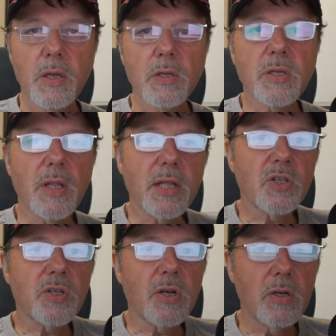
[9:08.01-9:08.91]
So
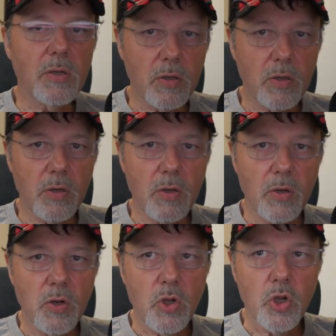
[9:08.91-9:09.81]
let's turn
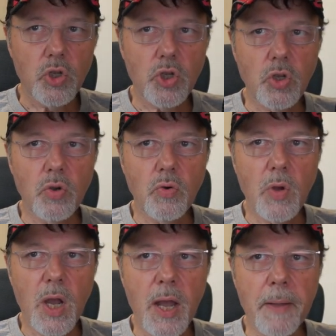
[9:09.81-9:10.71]

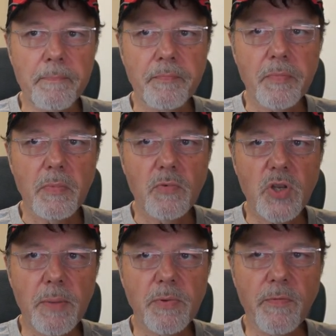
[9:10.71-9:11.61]
to
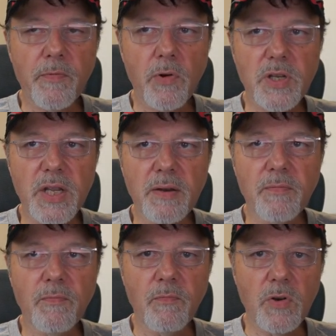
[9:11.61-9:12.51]
chapter
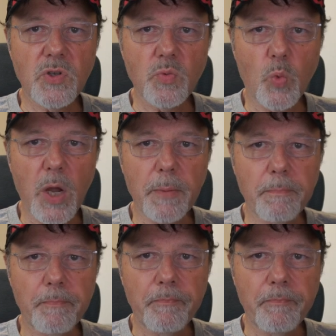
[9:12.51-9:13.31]
14, verse 1.